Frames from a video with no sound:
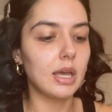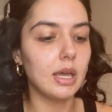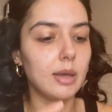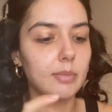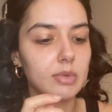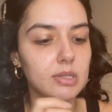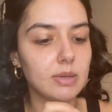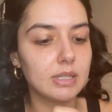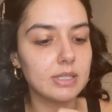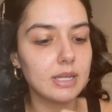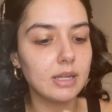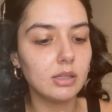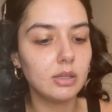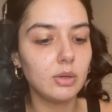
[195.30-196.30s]
So I'll tell
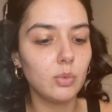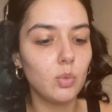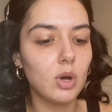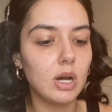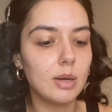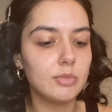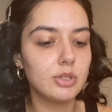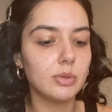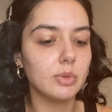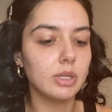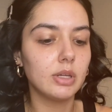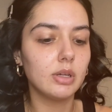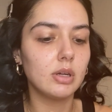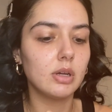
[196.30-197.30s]
you what I'm doing
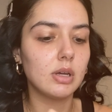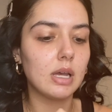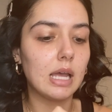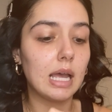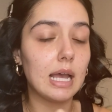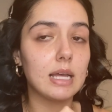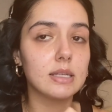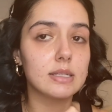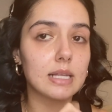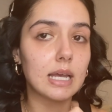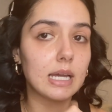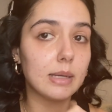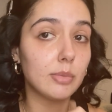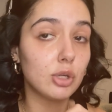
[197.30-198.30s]
as
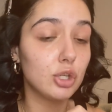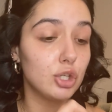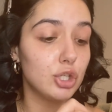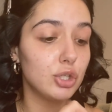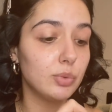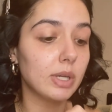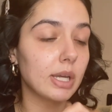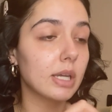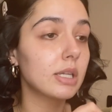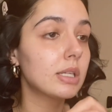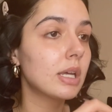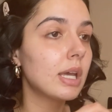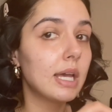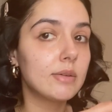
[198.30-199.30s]
I'm doing it.
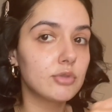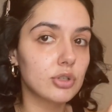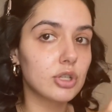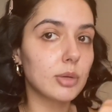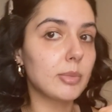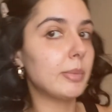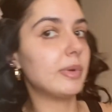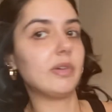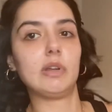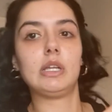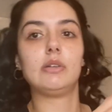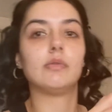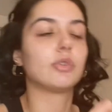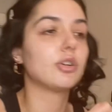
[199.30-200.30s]
Just got my mirror here in
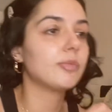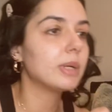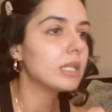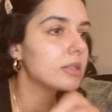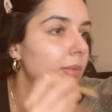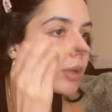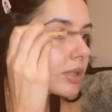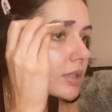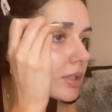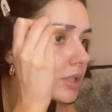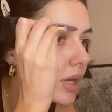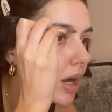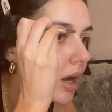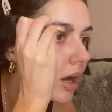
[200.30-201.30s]
front of me. So I'm gonna
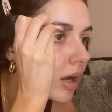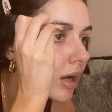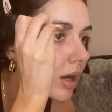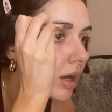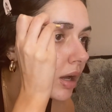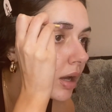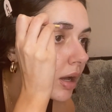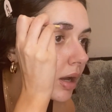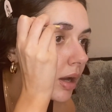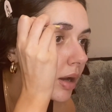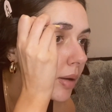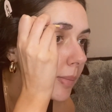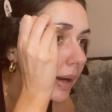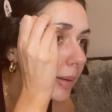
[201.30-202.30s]
start
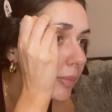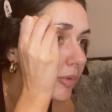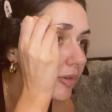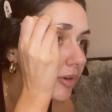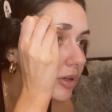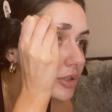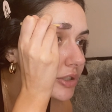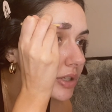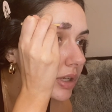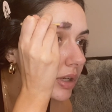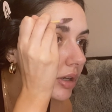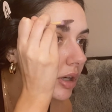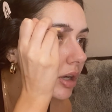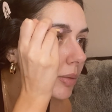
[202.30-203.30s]
by brushing
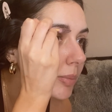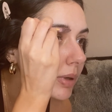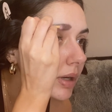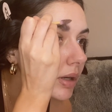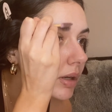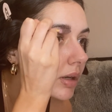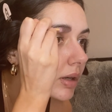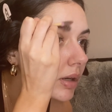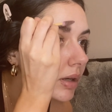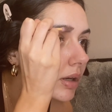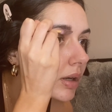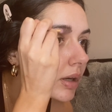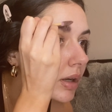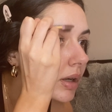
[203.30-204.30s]
up
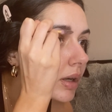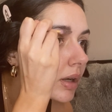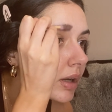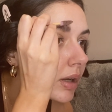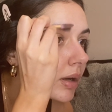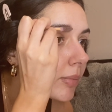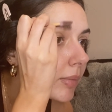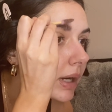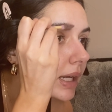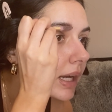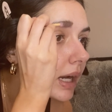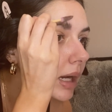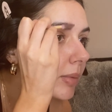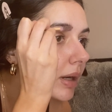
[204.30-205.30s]
my
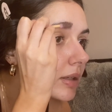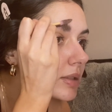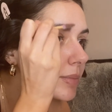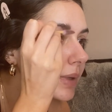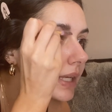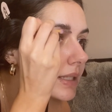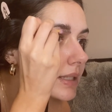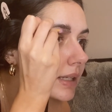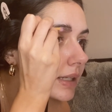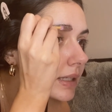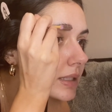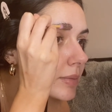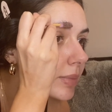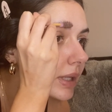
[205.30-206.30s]
eyebrows, basically as
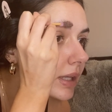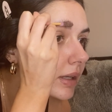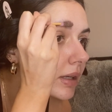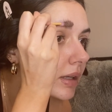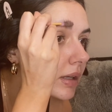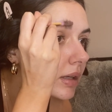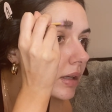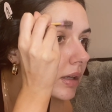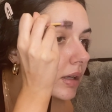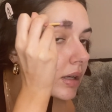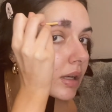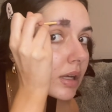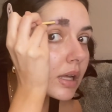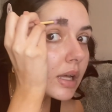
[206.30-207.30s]
big
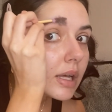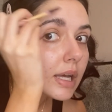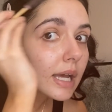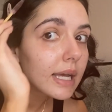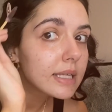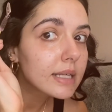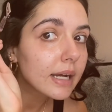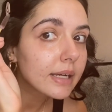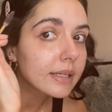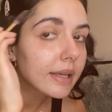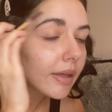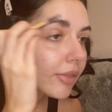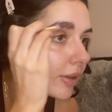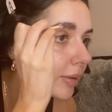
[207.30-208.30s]
as I can
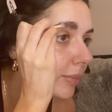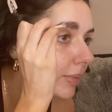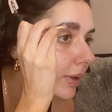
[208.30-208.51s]
get them.